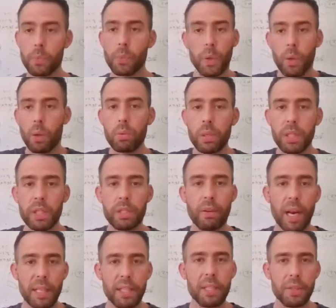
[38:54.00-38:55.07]
We're only
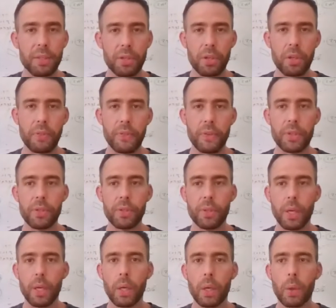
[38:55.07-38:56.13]
scratching the surface.
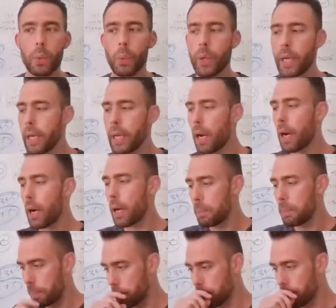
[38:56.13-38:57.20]
We
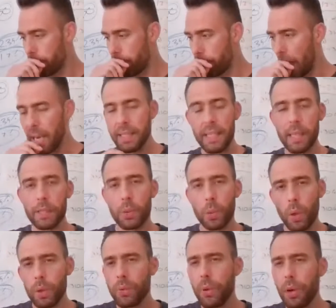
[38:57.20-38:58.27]
are, as I said,
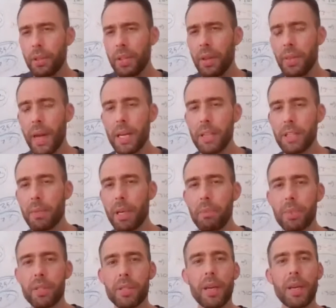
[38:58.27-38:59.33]
13,000
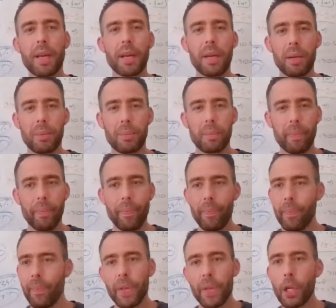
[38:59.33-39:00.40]
members.
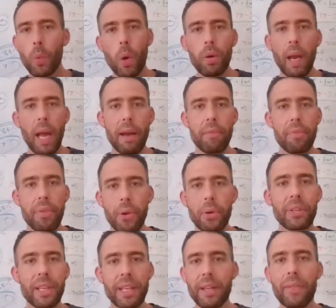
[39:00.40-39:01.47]
You won't have
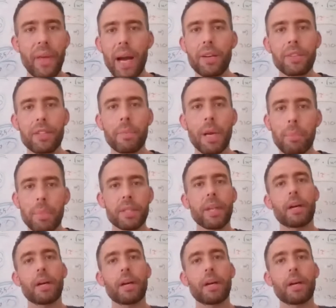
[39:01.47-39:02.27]
13,000 members